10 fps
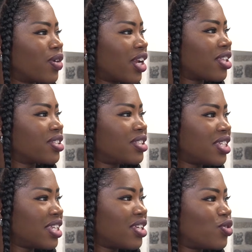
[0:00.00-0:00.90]
to another
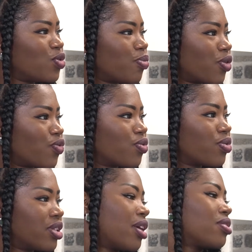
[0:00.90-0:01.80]
city
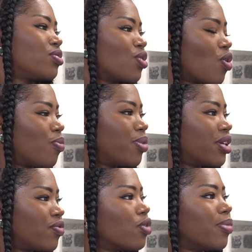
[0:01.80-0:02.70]
to
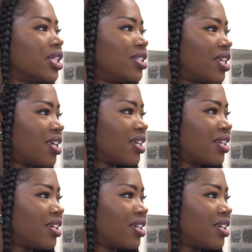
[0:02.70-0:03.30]
compete for my city.